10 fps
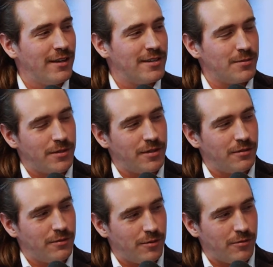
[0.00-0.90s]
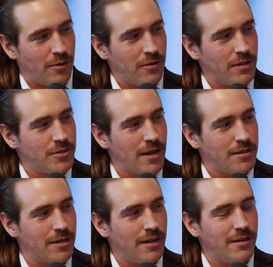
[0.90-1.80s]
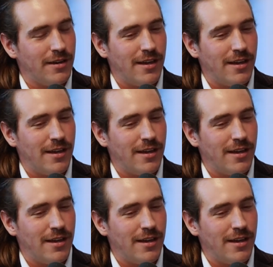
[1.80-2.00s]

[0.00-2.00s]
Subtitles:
is when you're throwing the trash out,